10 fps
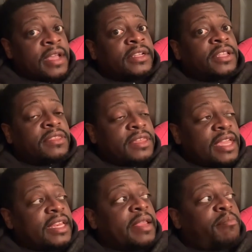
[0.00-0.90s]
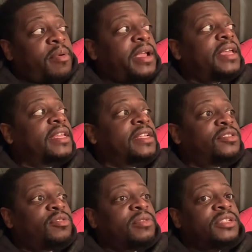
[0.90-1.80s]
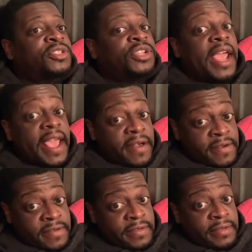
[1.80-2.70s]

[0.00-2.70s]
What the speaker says: to think that breaking into a jail